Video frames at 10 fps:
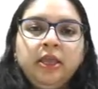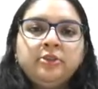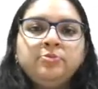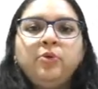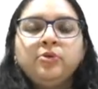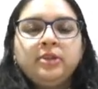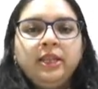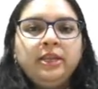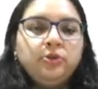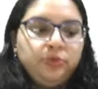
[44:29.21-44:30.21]
It's
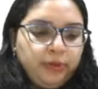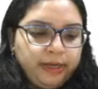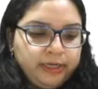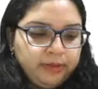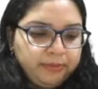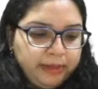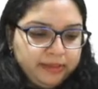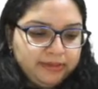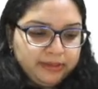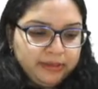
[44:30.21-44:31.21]
mostly into adult
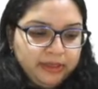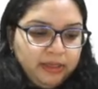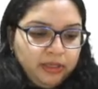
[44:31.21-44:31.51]
medicine.